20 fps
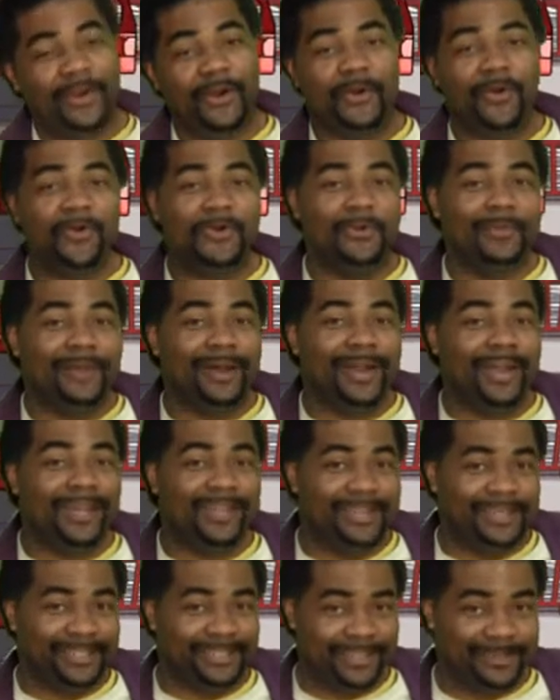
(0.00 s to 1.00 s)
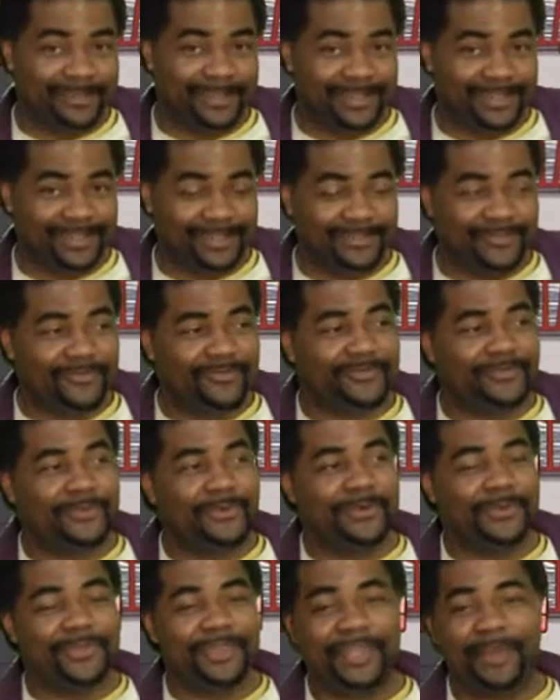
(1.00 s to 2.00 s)
Oh my Unlimited.
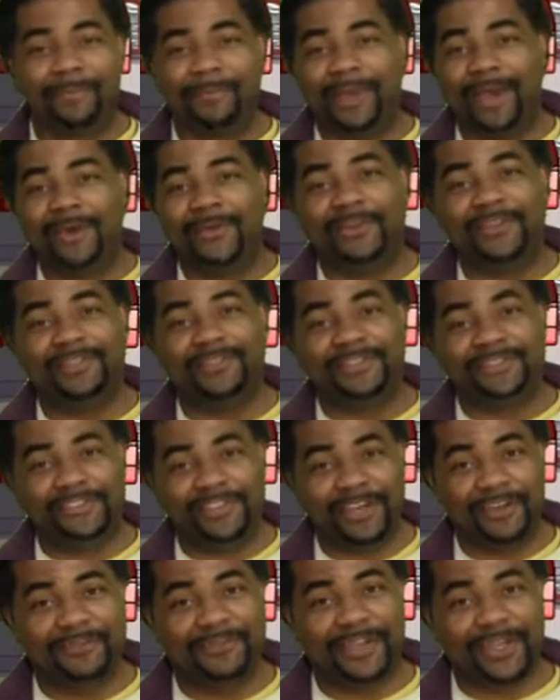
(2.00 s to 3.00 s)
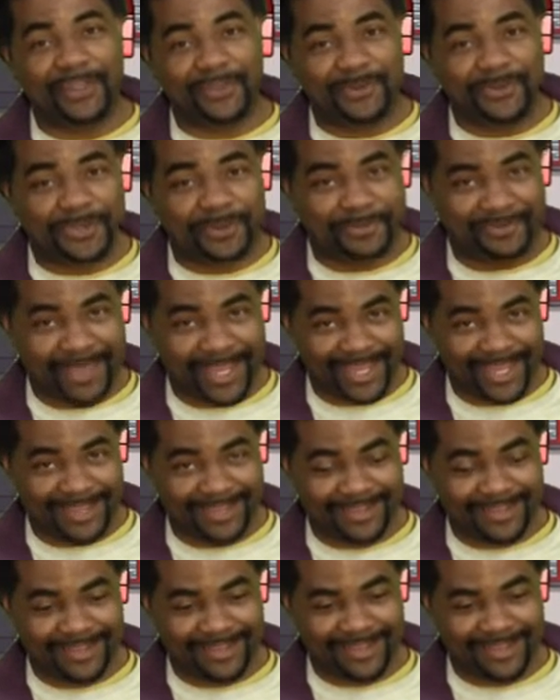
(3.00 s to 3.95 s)
For the amount of stuff that you can make.